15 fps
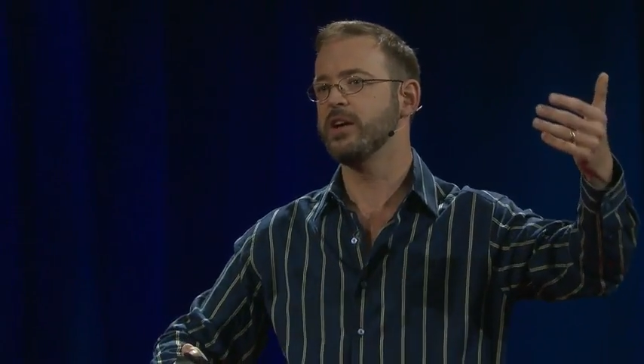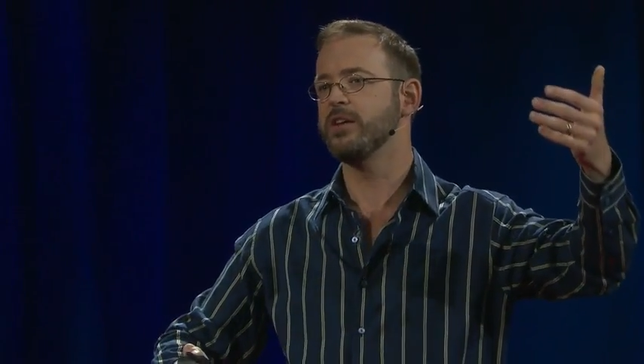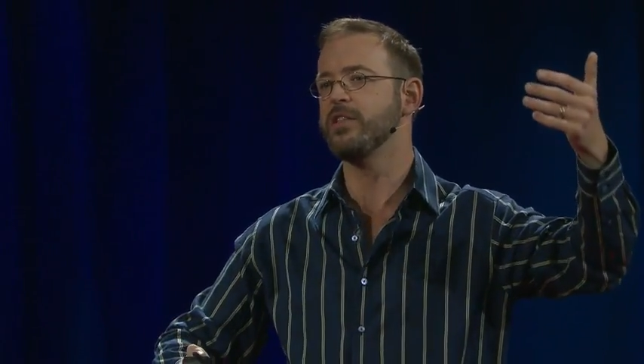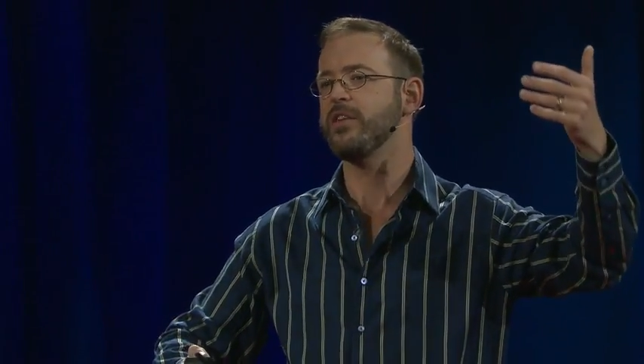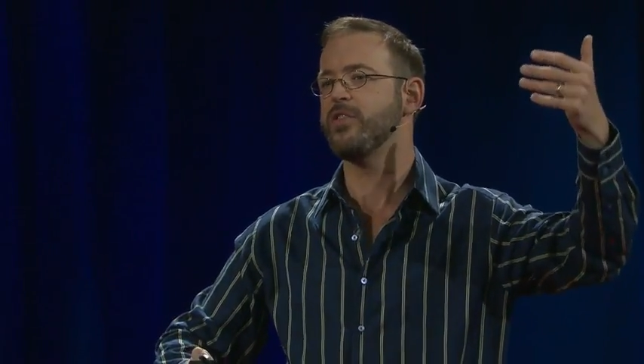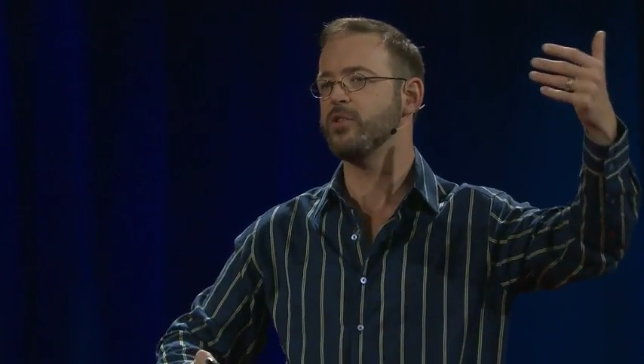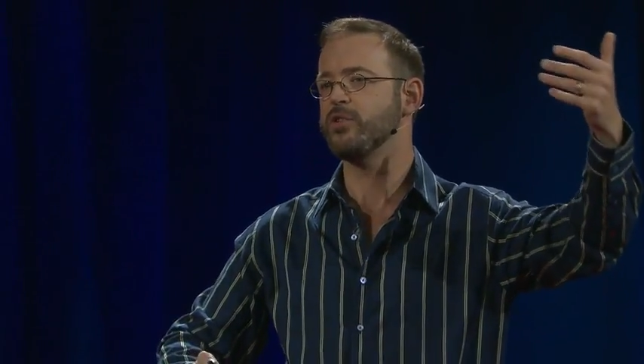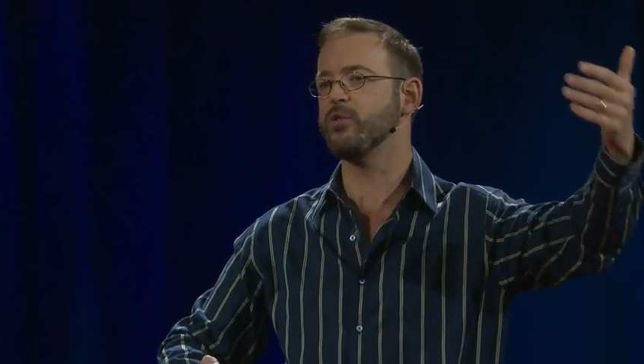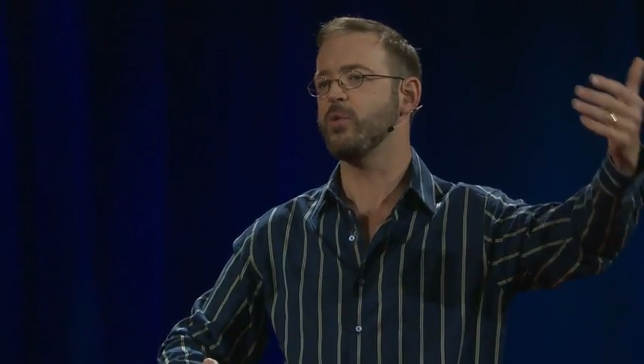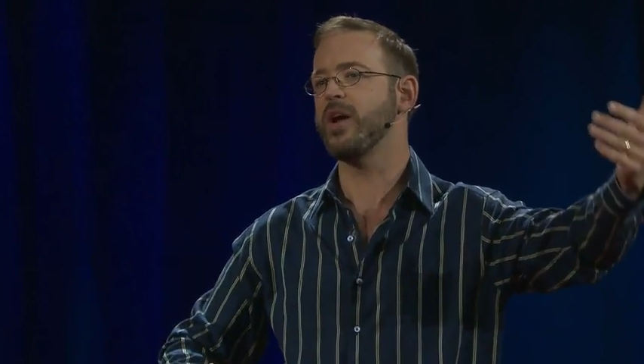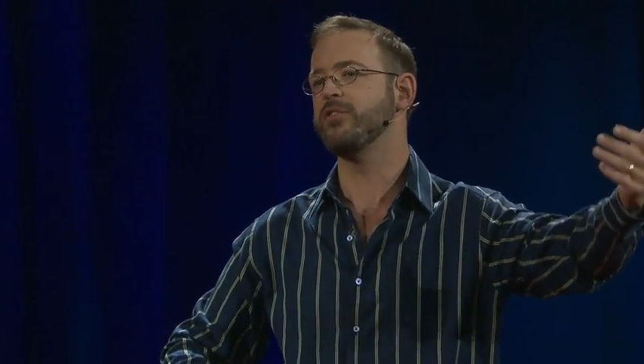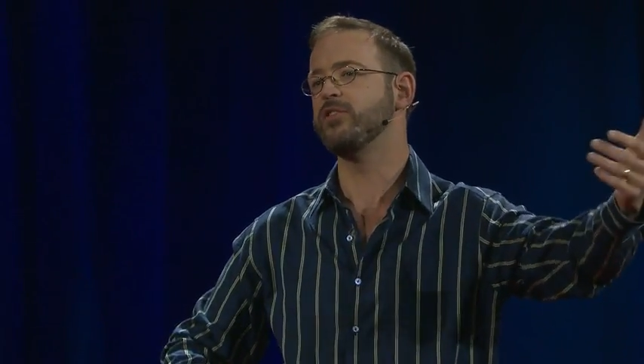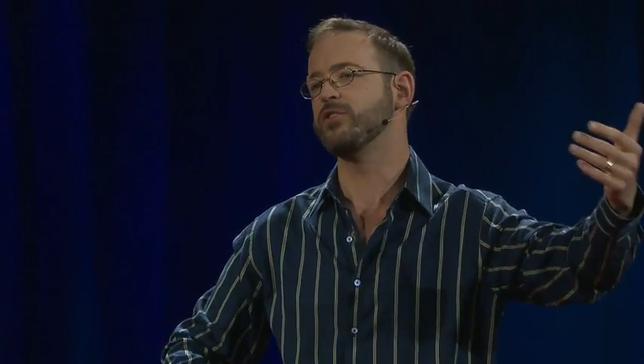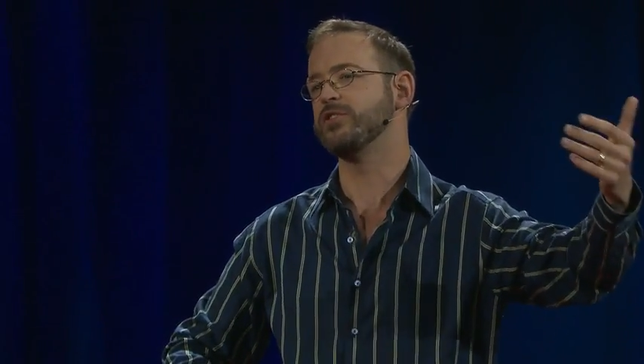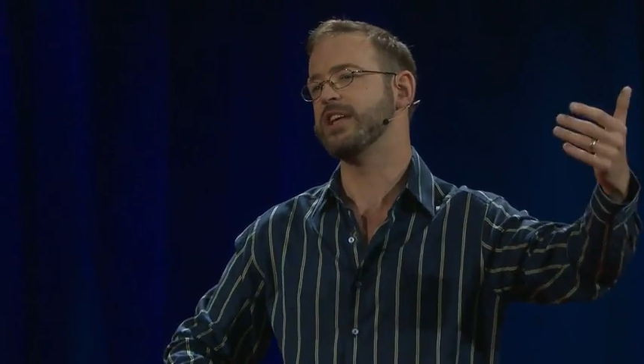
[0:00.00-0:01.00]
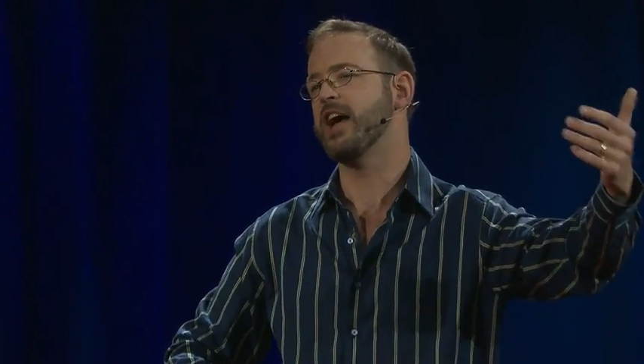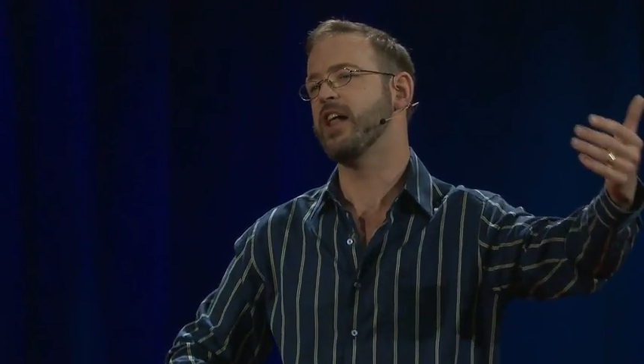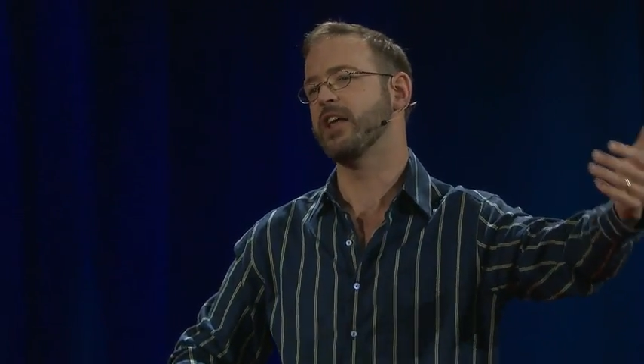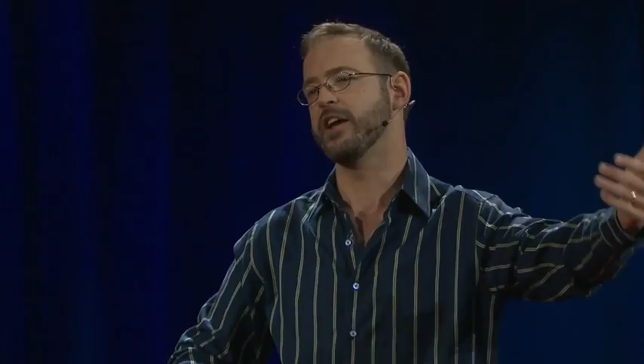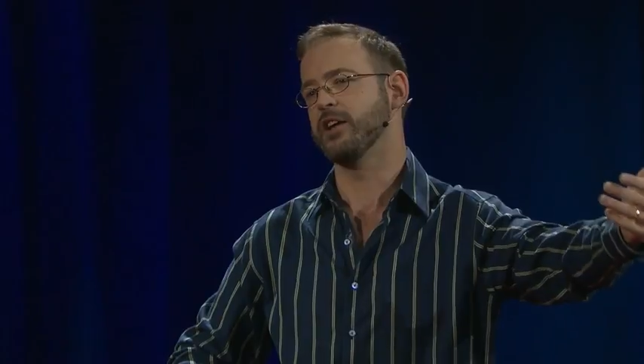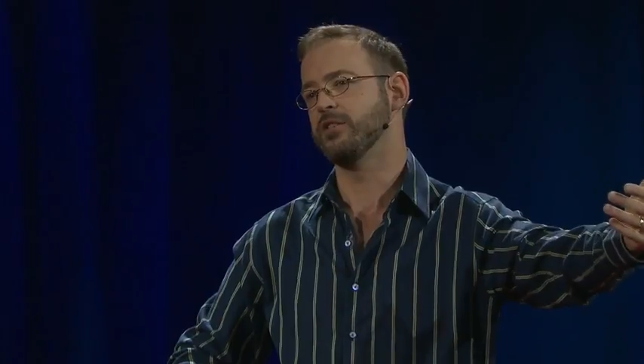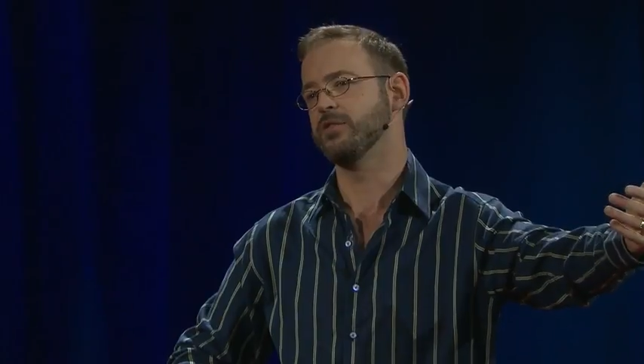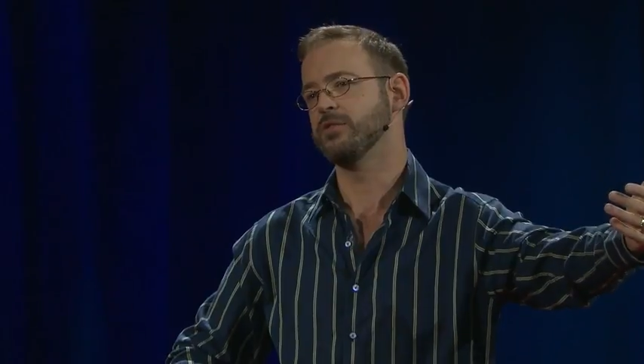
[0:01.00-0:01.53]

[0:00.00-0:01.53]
that those waves are telling.